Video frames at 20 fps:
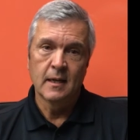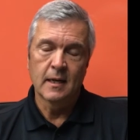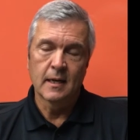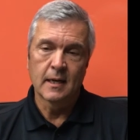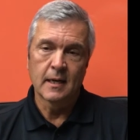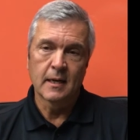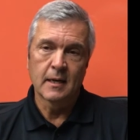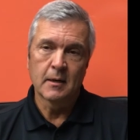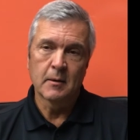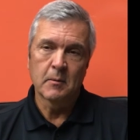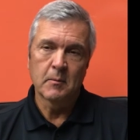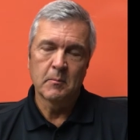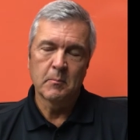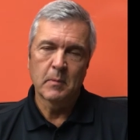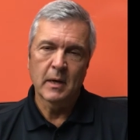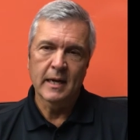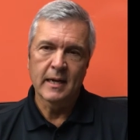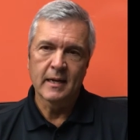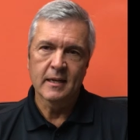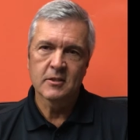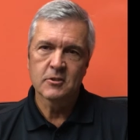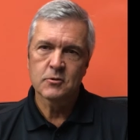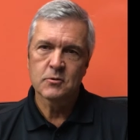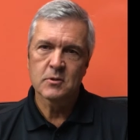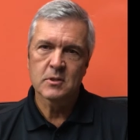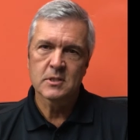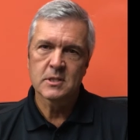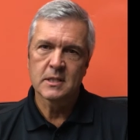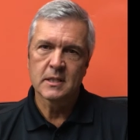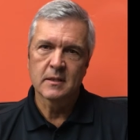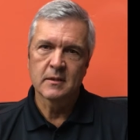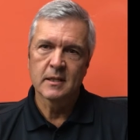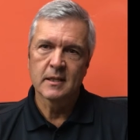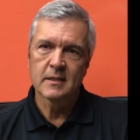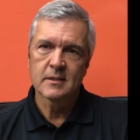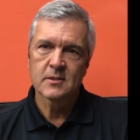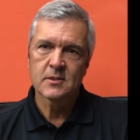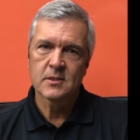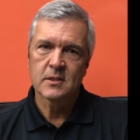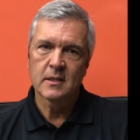My interest in
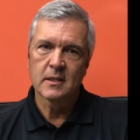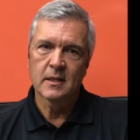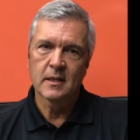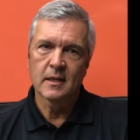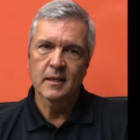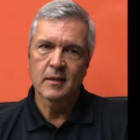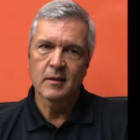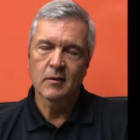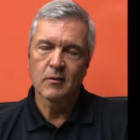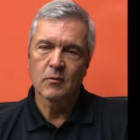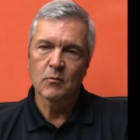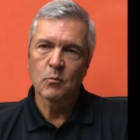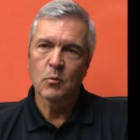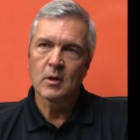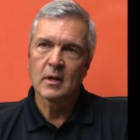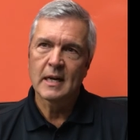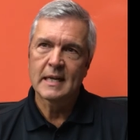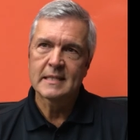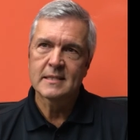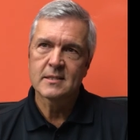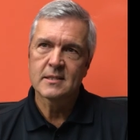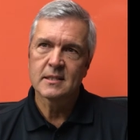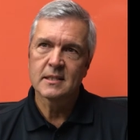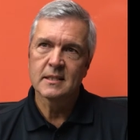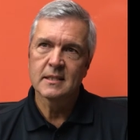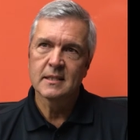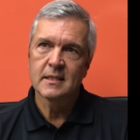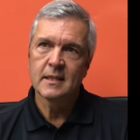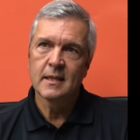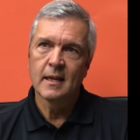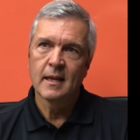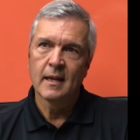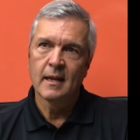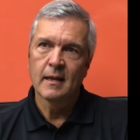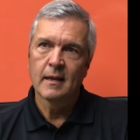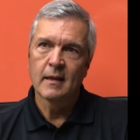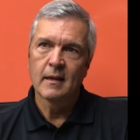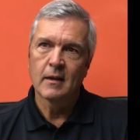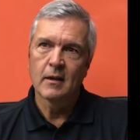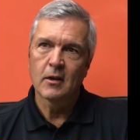this is what I see
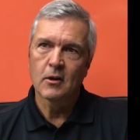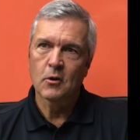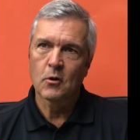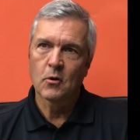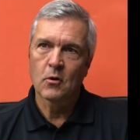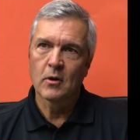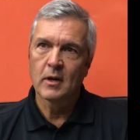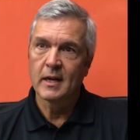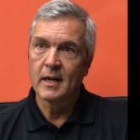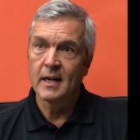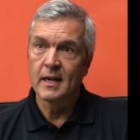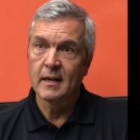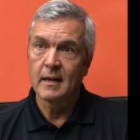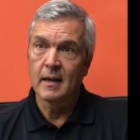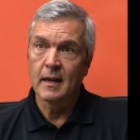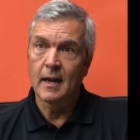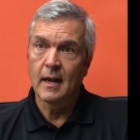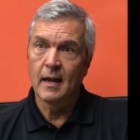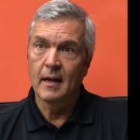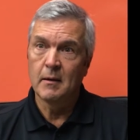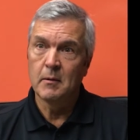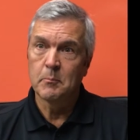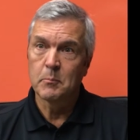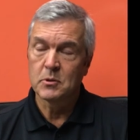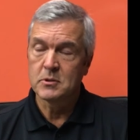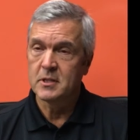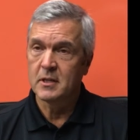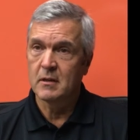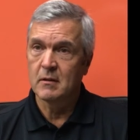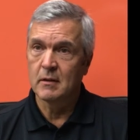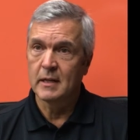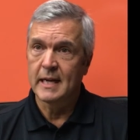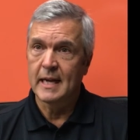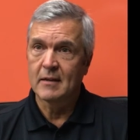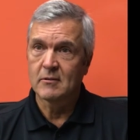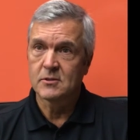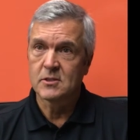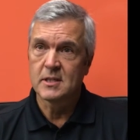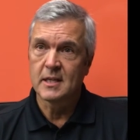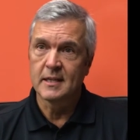occurring in particularly
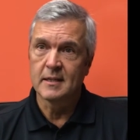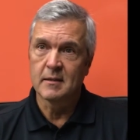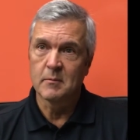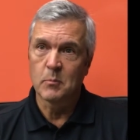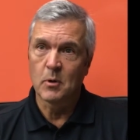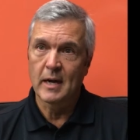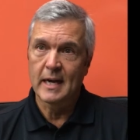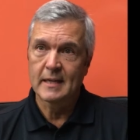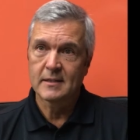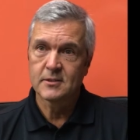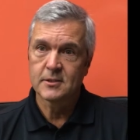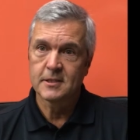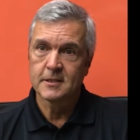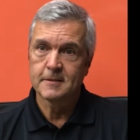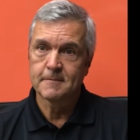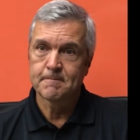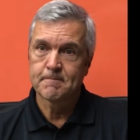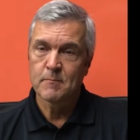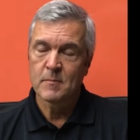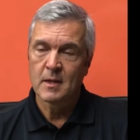outstate Nebraska